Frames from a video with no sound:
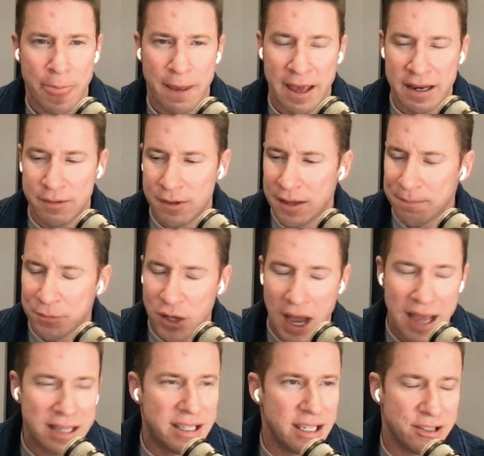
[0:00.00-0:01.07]
And
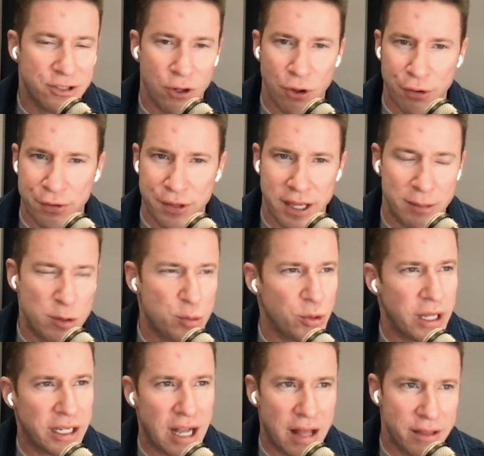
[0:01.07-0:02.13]
I get the whole thing. People
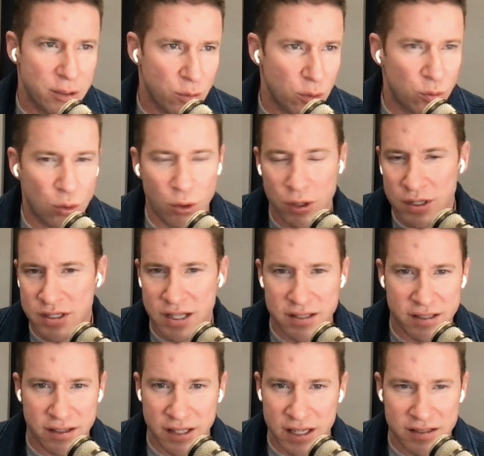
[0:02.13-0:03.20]
are like, oh, the rewards,
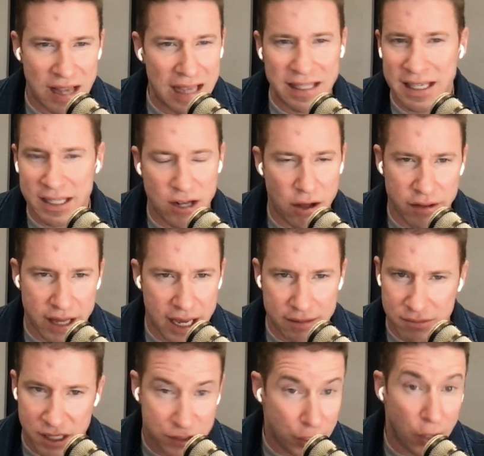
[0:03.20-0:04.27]
this and this. I get all that.
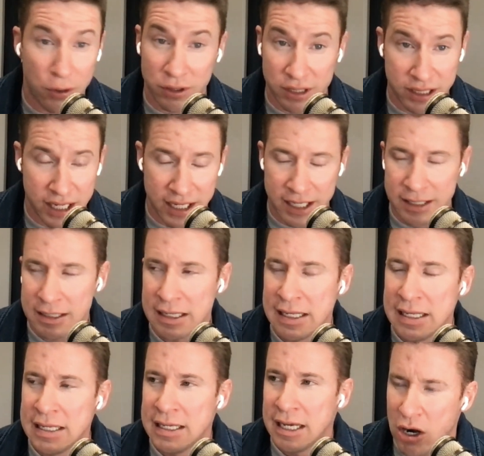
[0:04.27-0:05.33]
I totally get it.
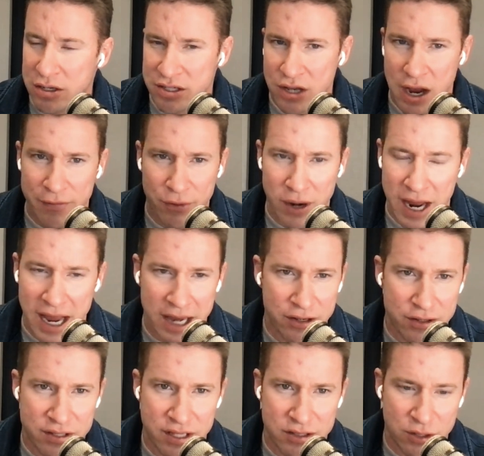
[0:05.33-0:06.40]
Our software
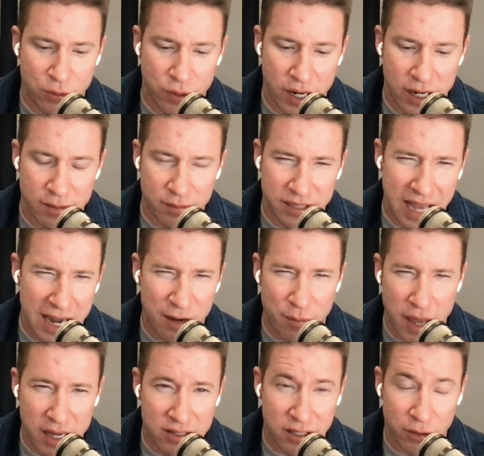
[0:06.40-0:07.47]
handles it to where it kind of
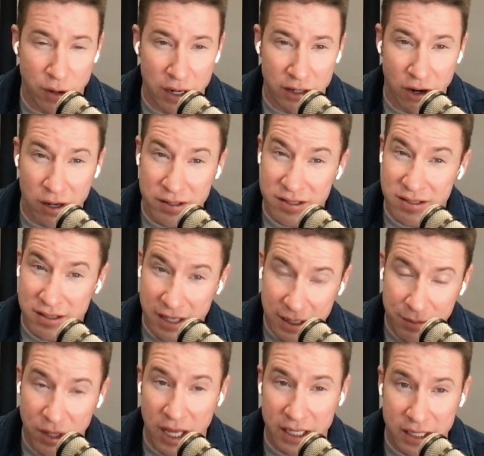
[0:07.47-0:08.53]
makes the credit card
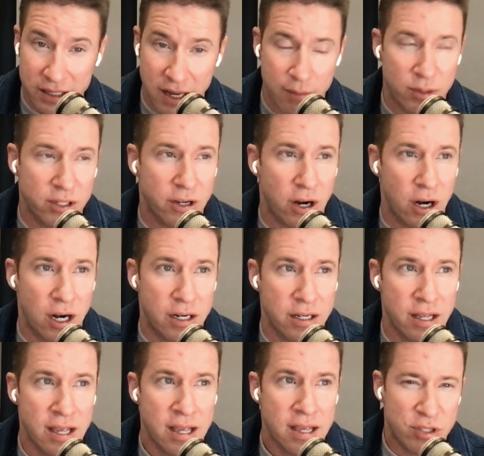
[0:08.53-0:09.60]
seem like a debit card
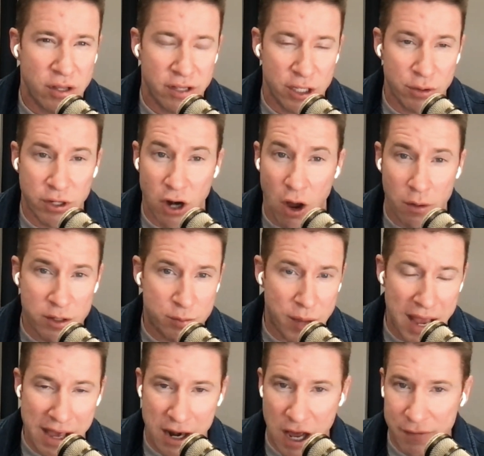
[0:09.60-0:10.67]
so that you can always
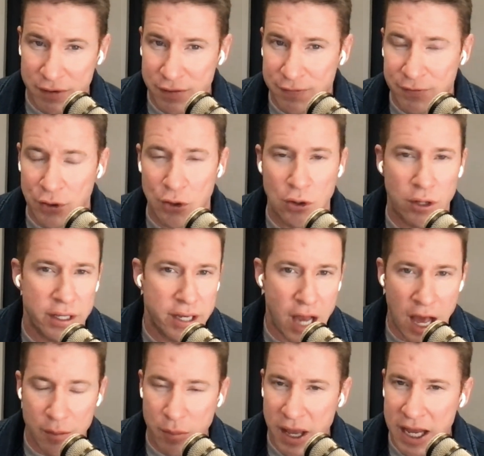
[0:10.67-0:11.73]
pay it off in full and
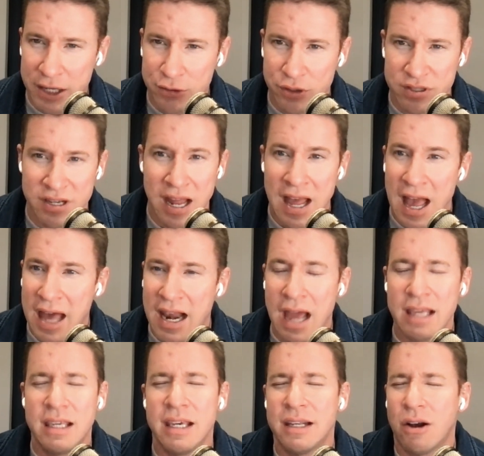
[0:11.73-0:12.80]
not pay interest. And
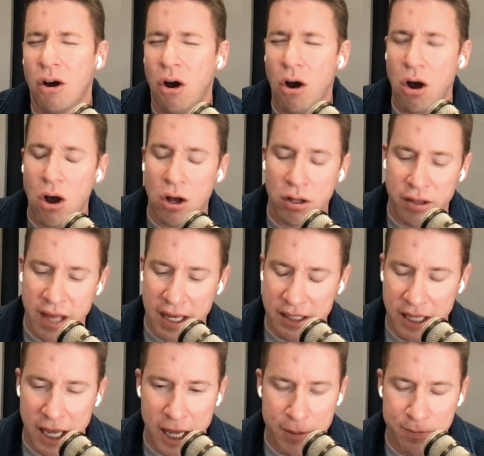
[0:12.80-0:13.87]
I get all of that
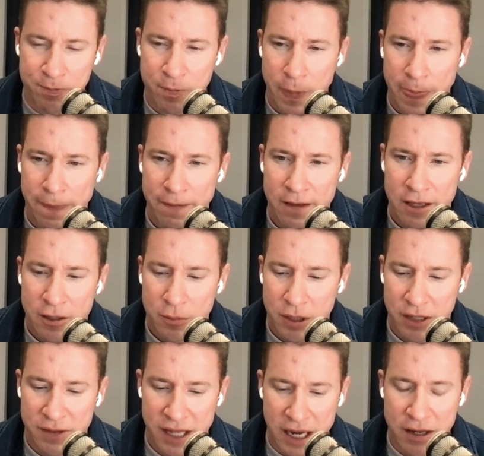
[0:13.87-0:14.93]
game. But
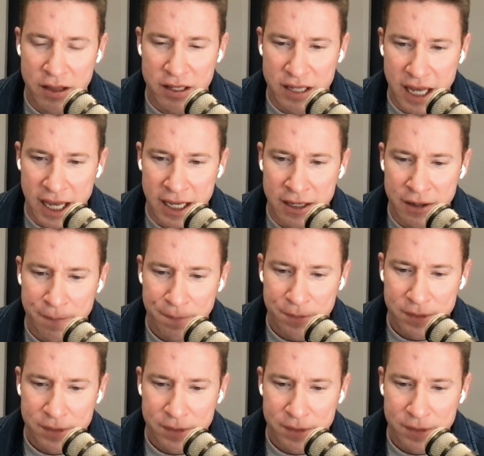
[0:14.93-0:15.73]
at the end of the day,